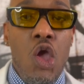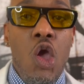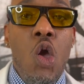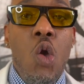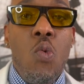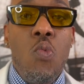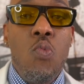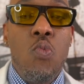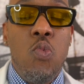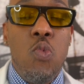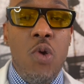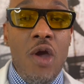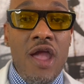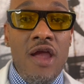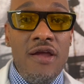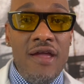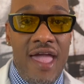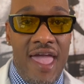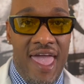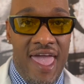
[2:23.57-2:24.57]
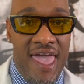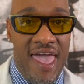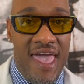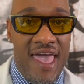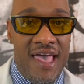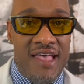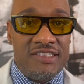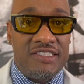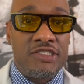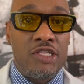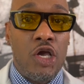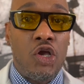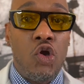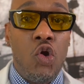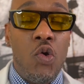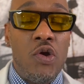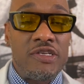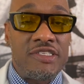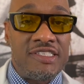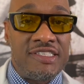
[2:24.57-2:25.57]
Whereas the
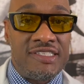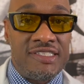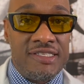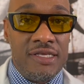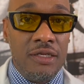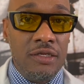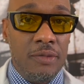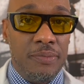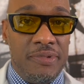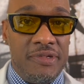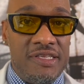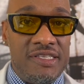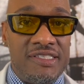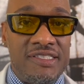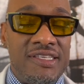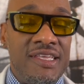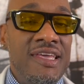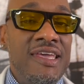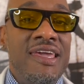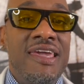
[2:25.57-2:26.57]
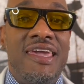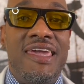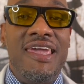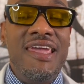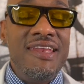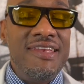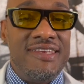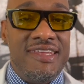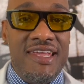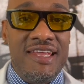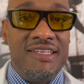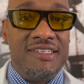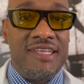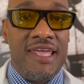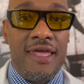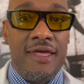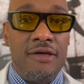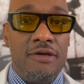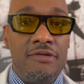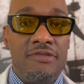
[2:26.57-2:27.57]
course syllabus it
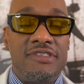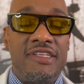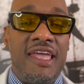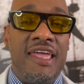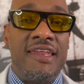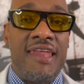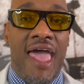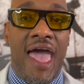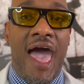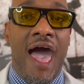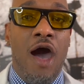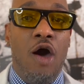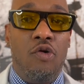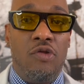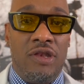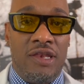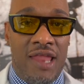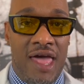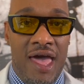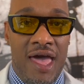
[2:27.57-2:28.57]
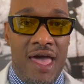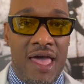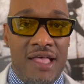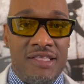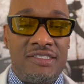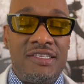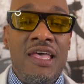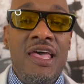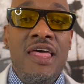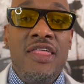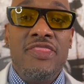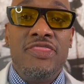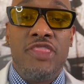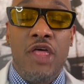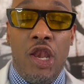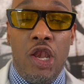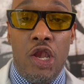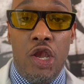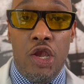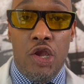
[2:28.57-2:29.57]
details and outlines
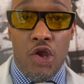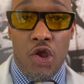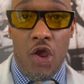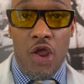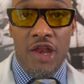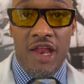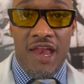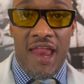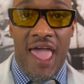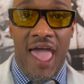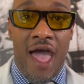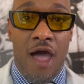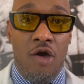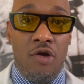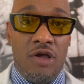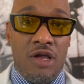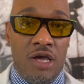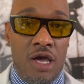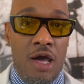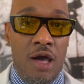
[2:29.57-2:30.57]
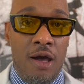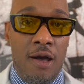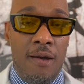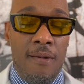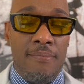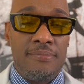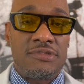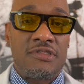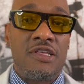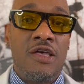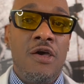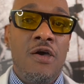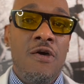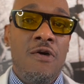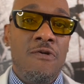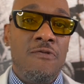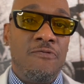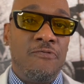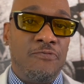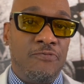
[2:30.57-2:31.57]
the learning outcomes
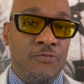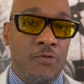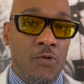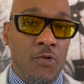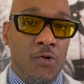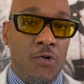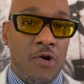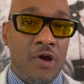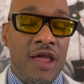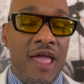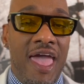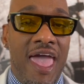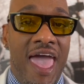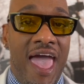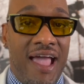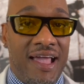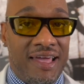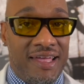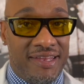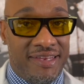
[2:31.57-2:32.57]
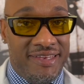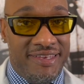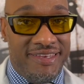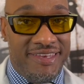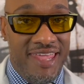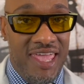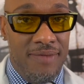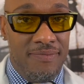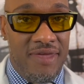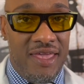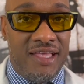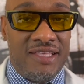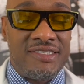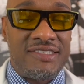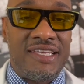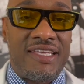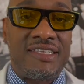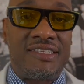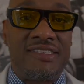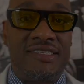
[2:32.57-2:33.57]
for academic
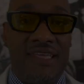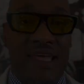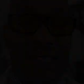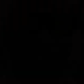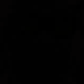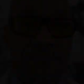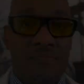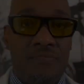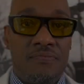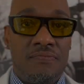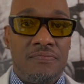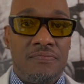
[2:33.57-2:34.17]
success.